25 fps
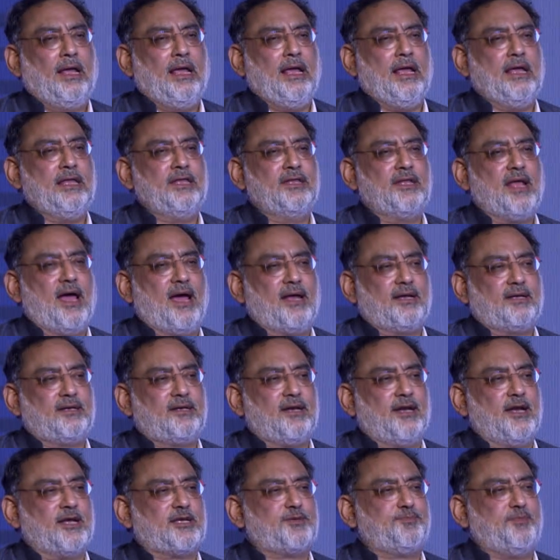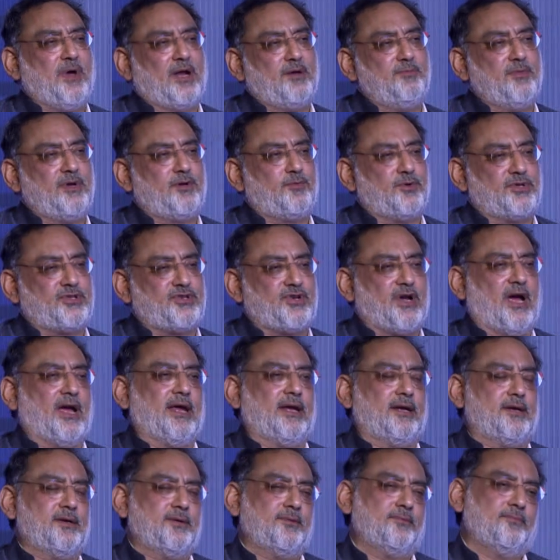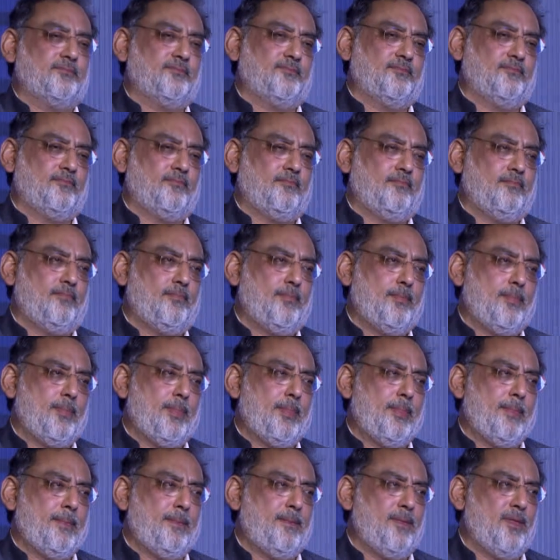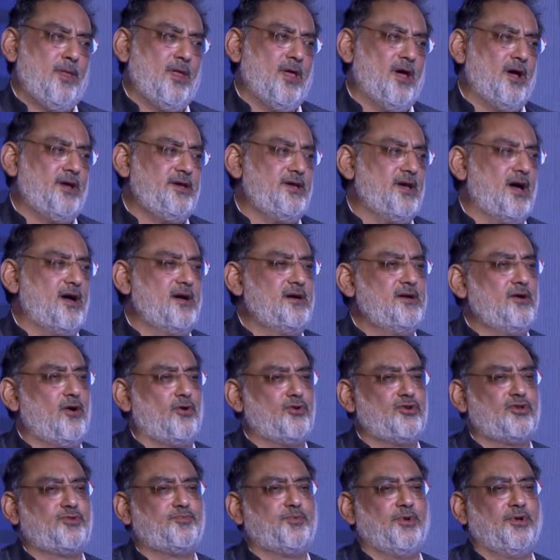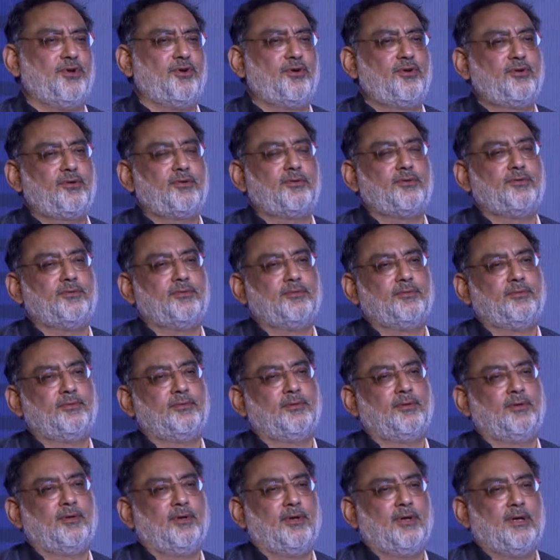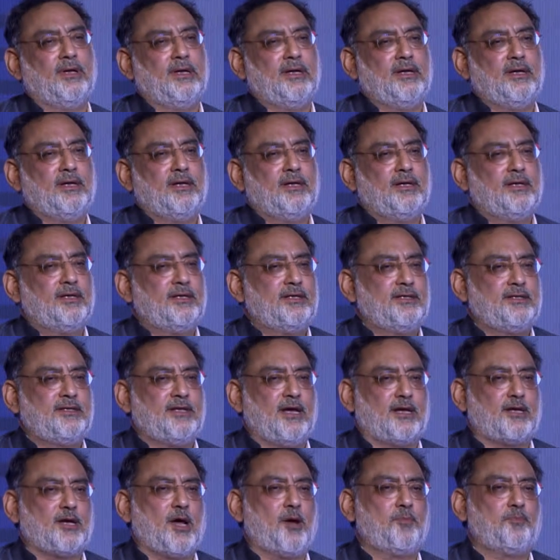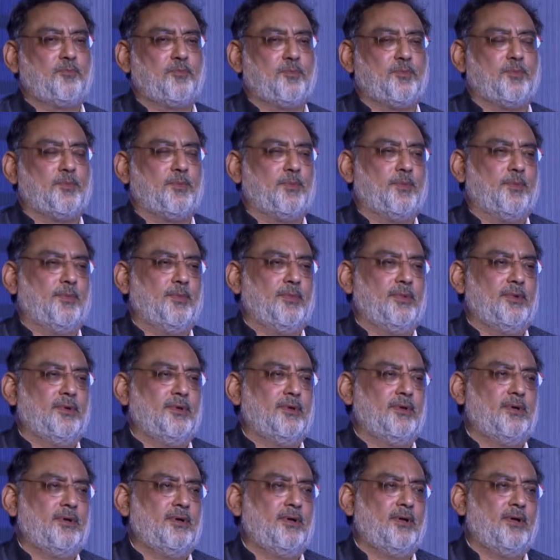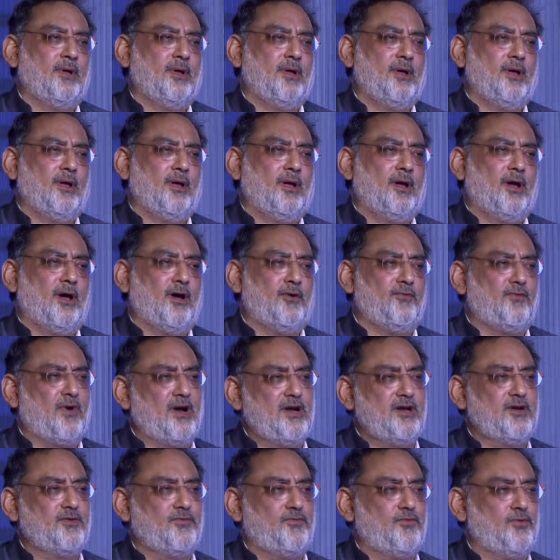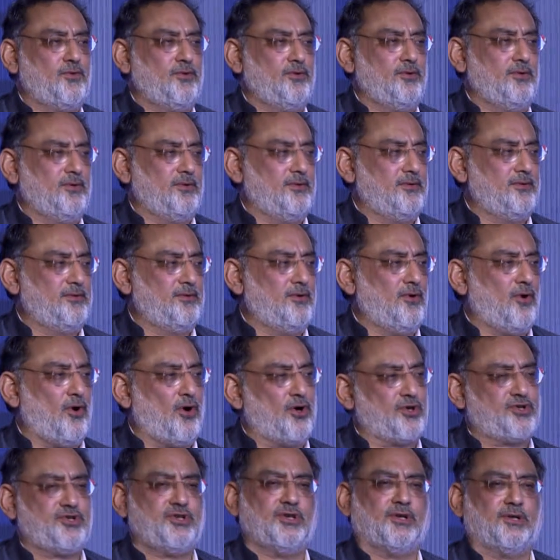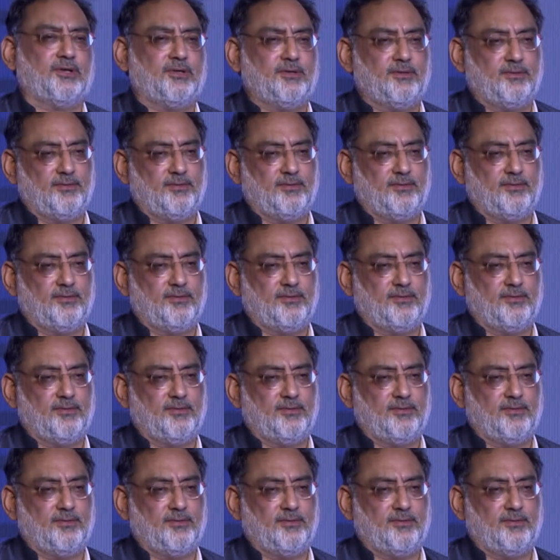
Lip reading: In that, an experiment was tried. A young entrepreneur set up a wonderful orchard.